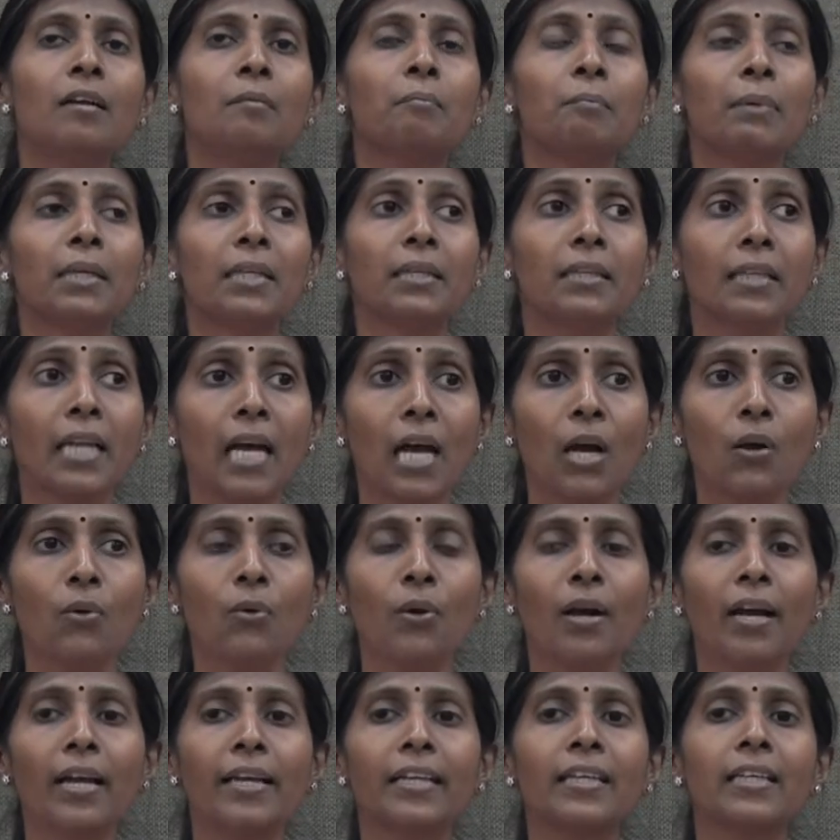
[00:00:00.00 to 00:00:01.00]
But
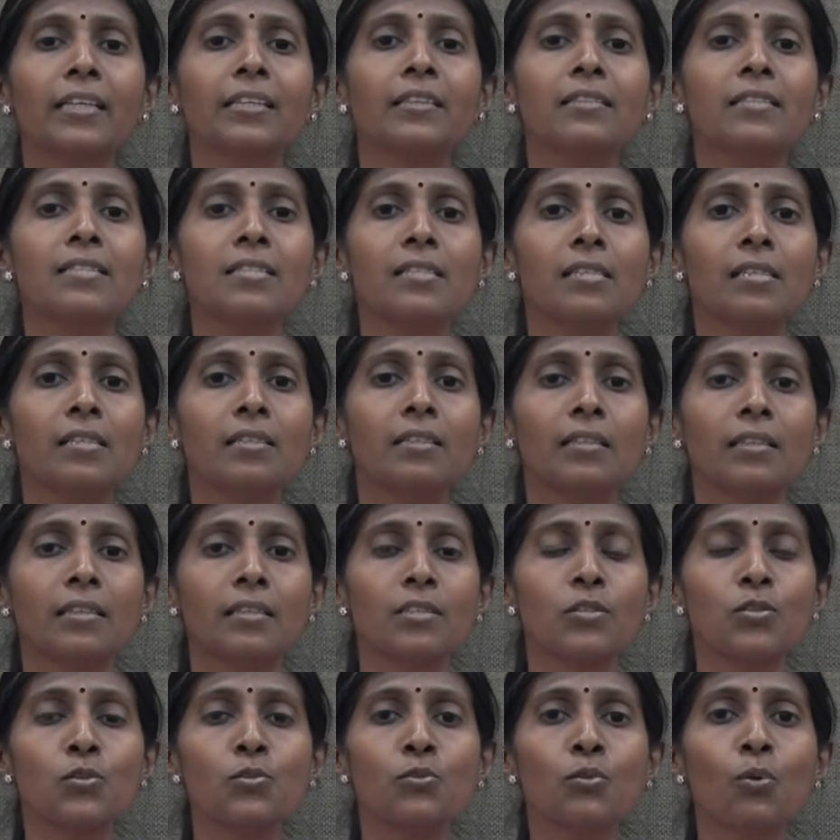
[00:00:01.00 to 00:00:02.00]
now I can see there
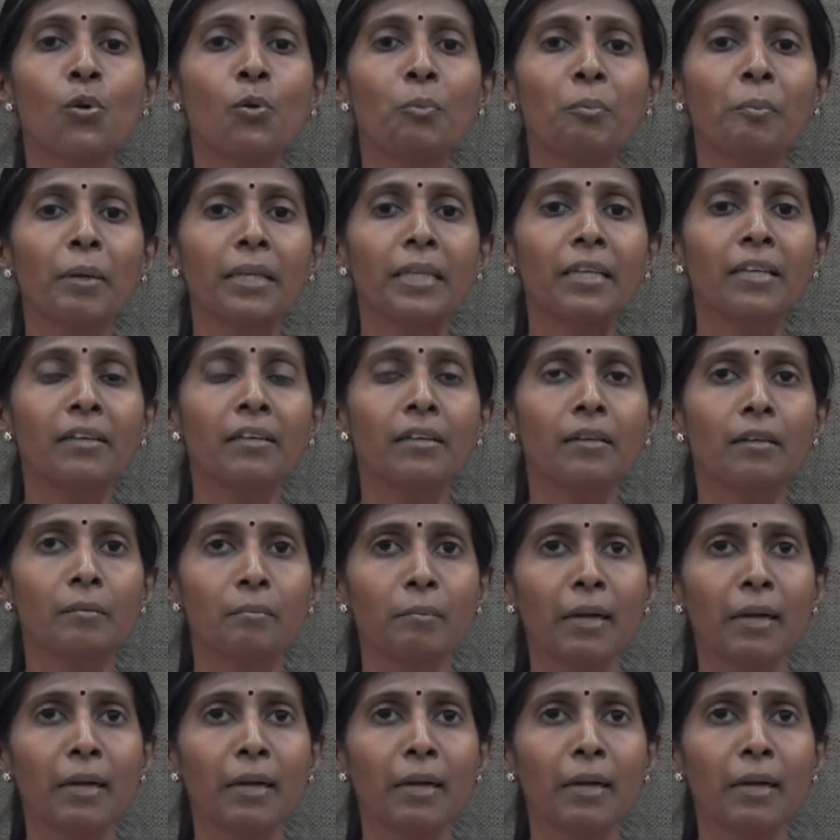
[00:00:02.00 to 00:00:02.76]
are so many,